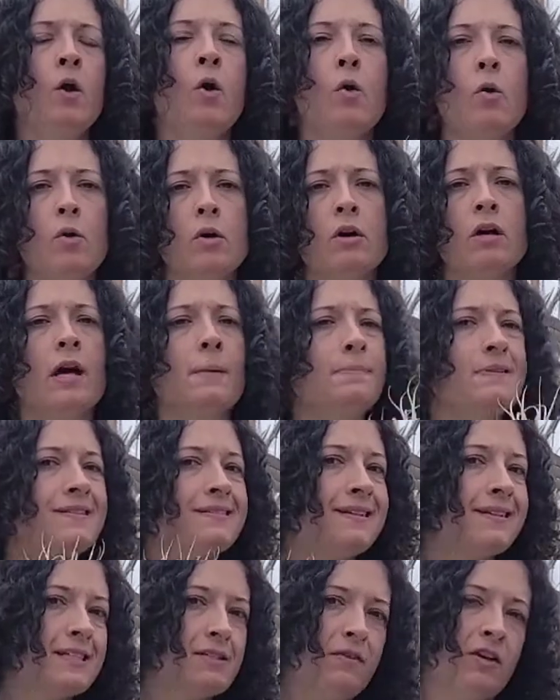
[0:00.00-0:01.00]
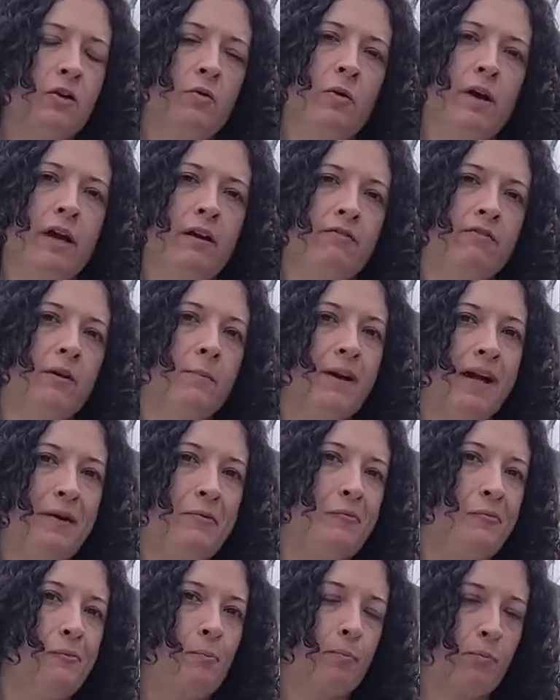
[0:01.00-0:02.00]
or up to 6 feet away from
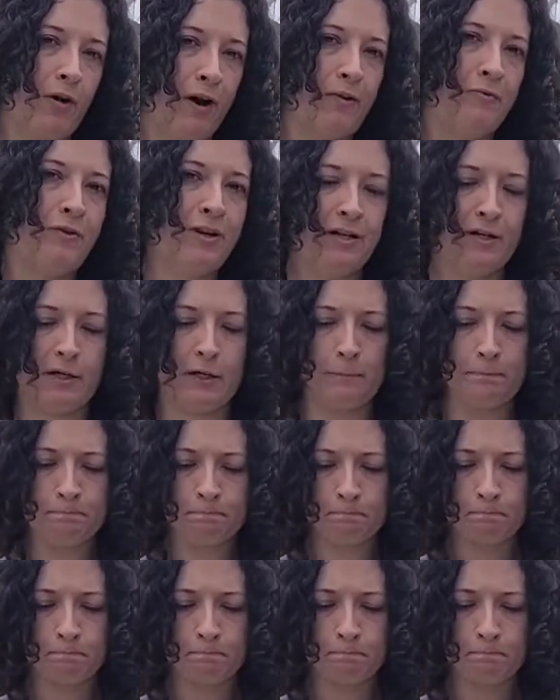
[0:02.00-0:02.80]
a bright window.